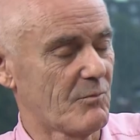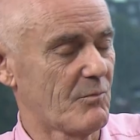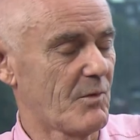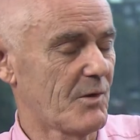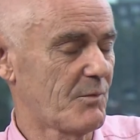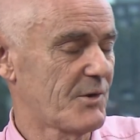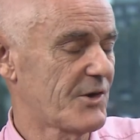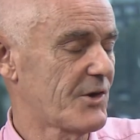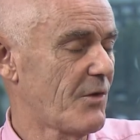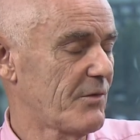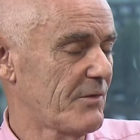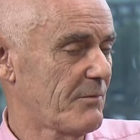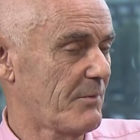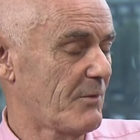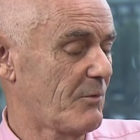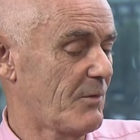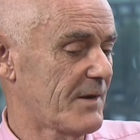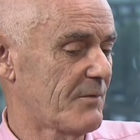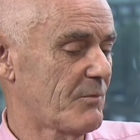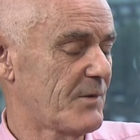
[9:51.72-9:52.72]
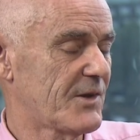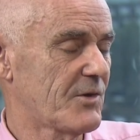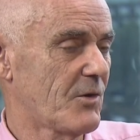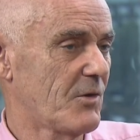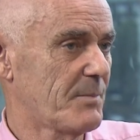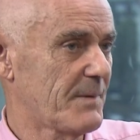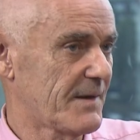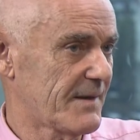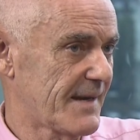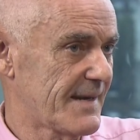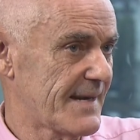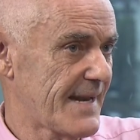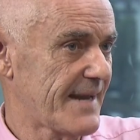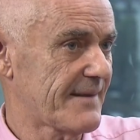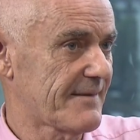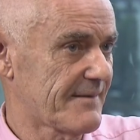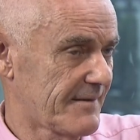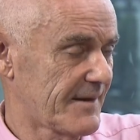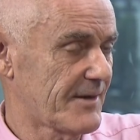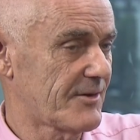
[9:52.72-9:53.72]
we talk about a
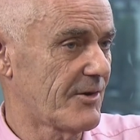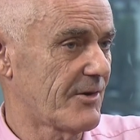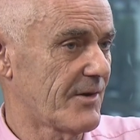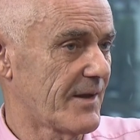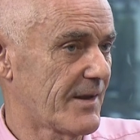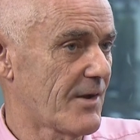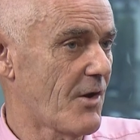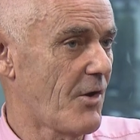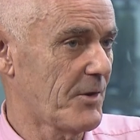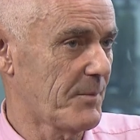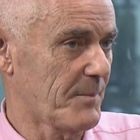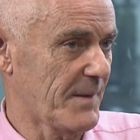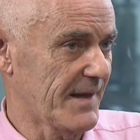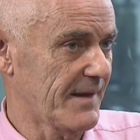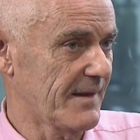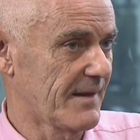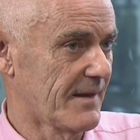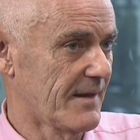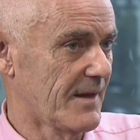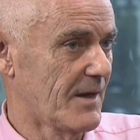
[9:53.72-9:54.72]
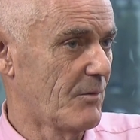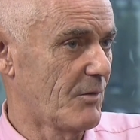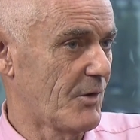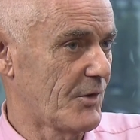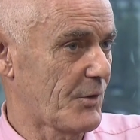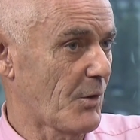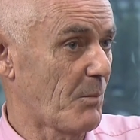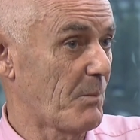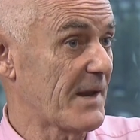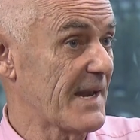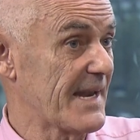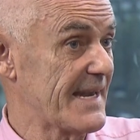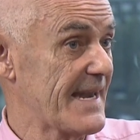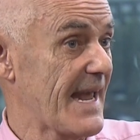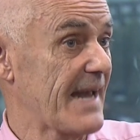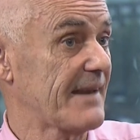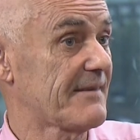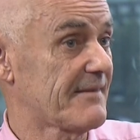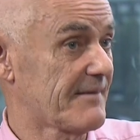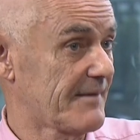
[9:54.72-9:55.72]
net zero economy, we're talking about
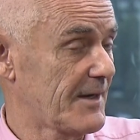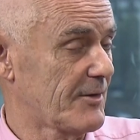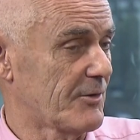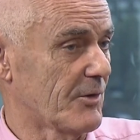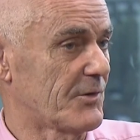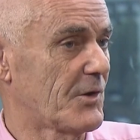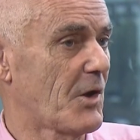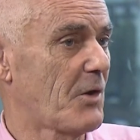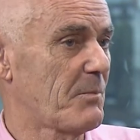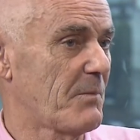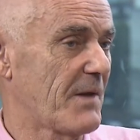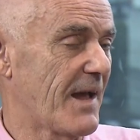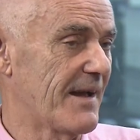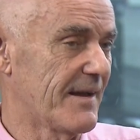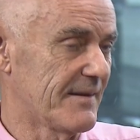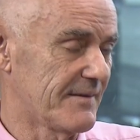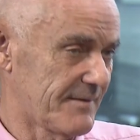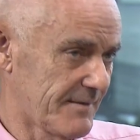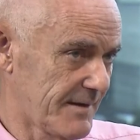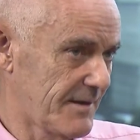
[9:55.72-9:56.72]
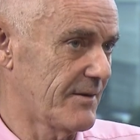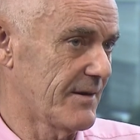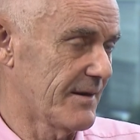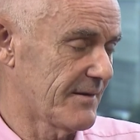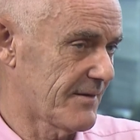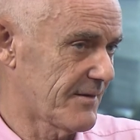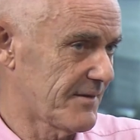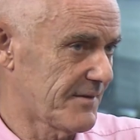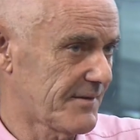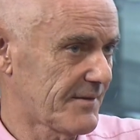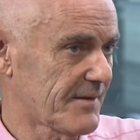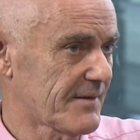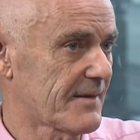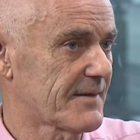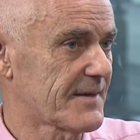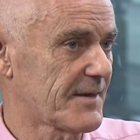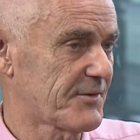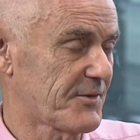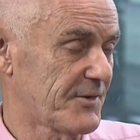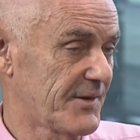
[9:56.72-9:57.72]
net zero, not a zero. There's a subtle
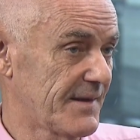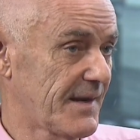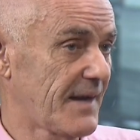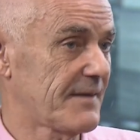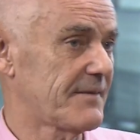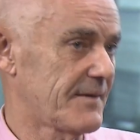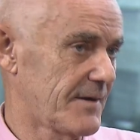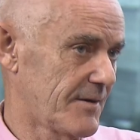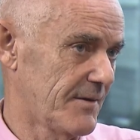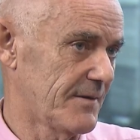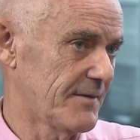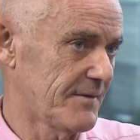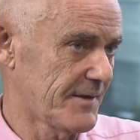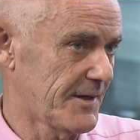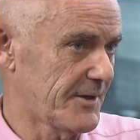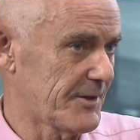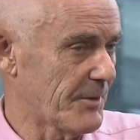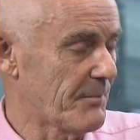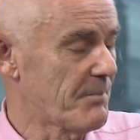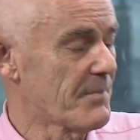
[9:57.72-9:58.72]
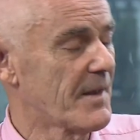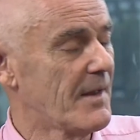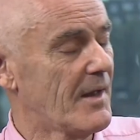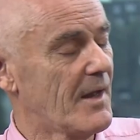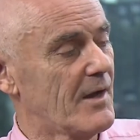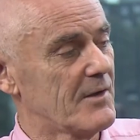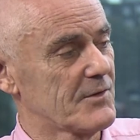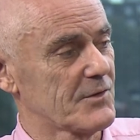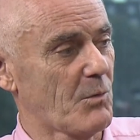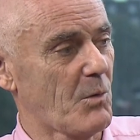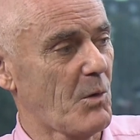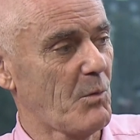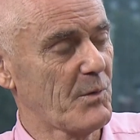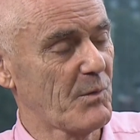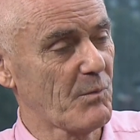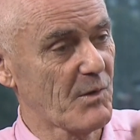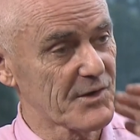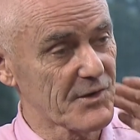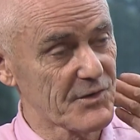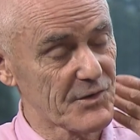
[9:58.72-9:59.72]
difference between net zero and zero. So all we
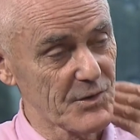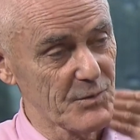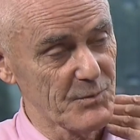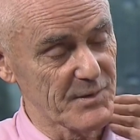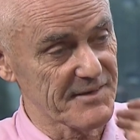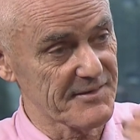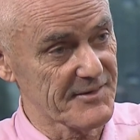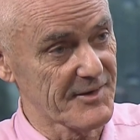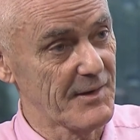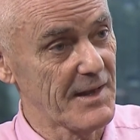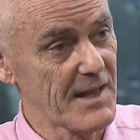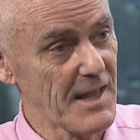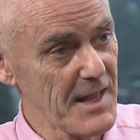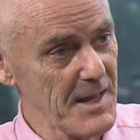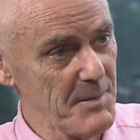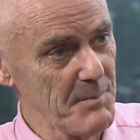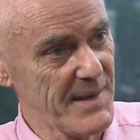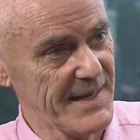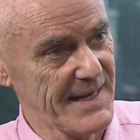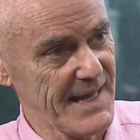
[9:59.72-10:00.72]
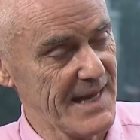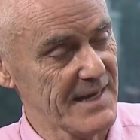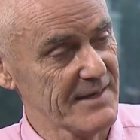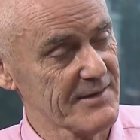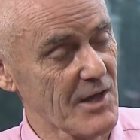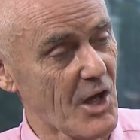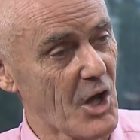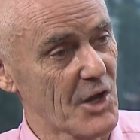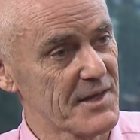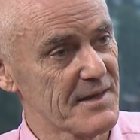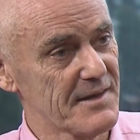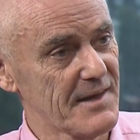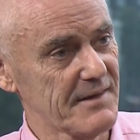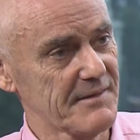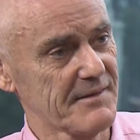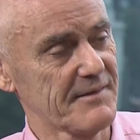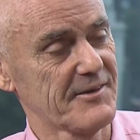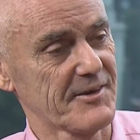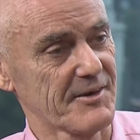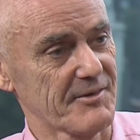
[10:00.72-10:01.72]
want to do is to eliminate
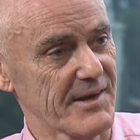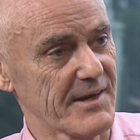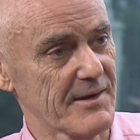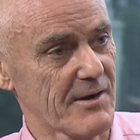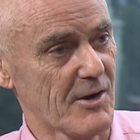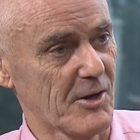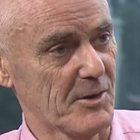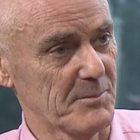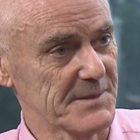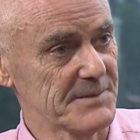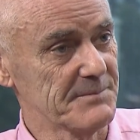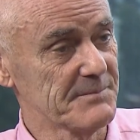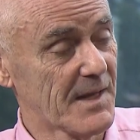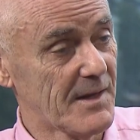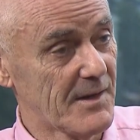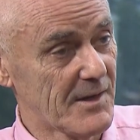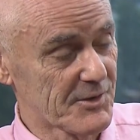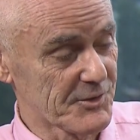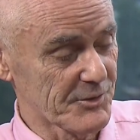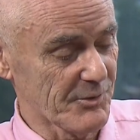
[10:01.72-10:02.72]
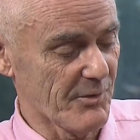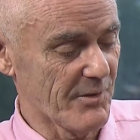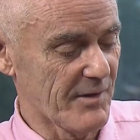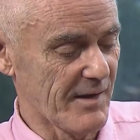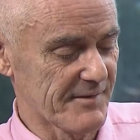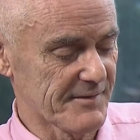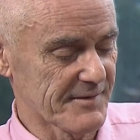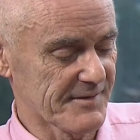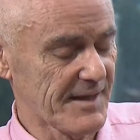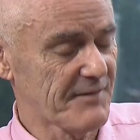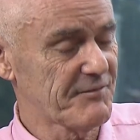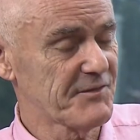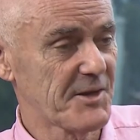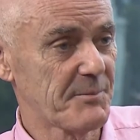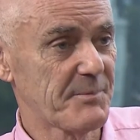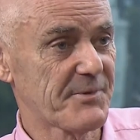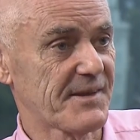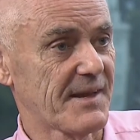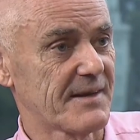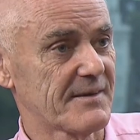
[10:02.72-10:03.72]
unnecessary carbon. So
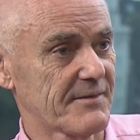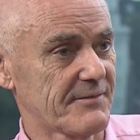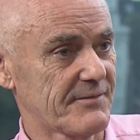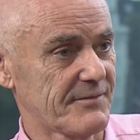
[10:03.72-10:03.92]
70% of